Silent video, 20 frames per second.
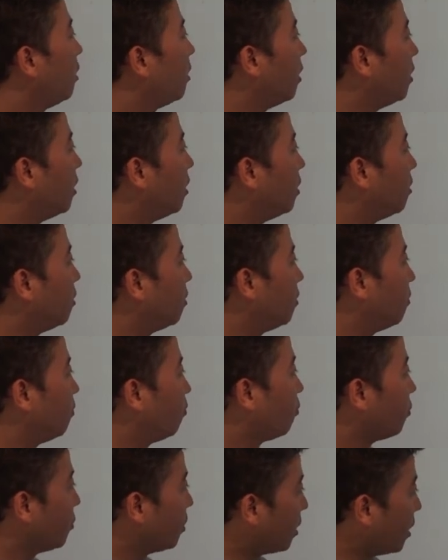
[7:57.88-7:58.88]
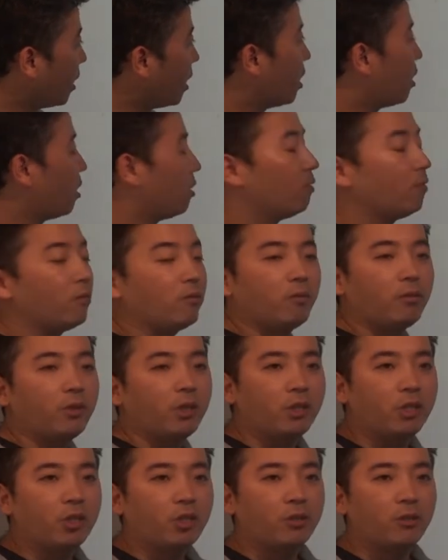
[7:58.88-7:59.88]
And their
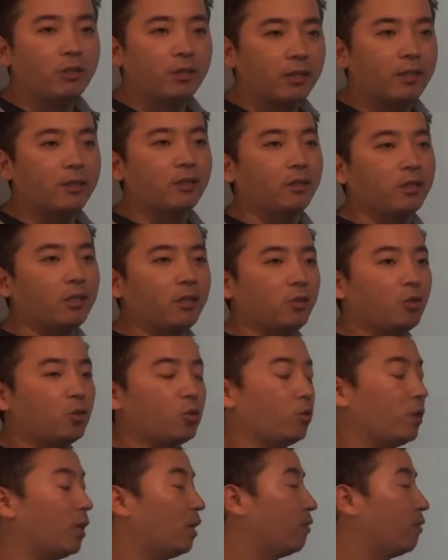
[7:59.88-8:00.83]
initial task is to